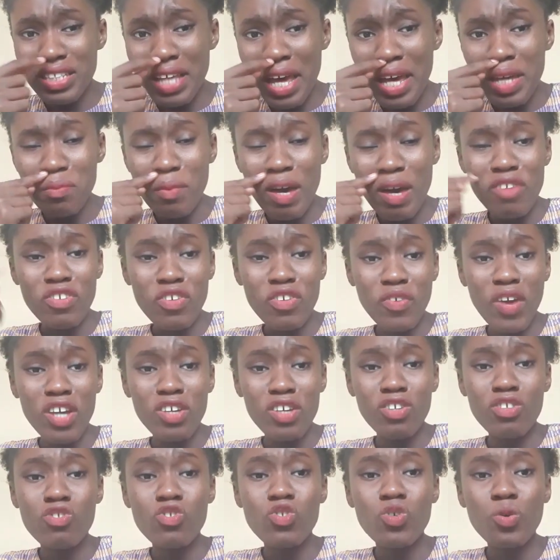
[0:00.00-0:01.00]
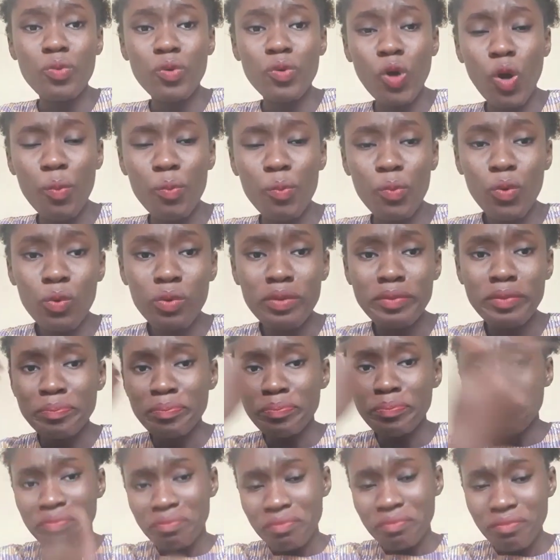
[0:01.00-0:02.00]
Like, my favorite YouTube couple,
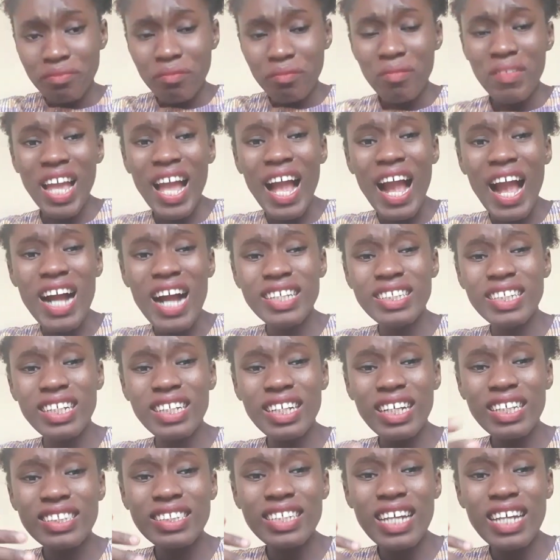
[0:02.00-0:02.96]
Adana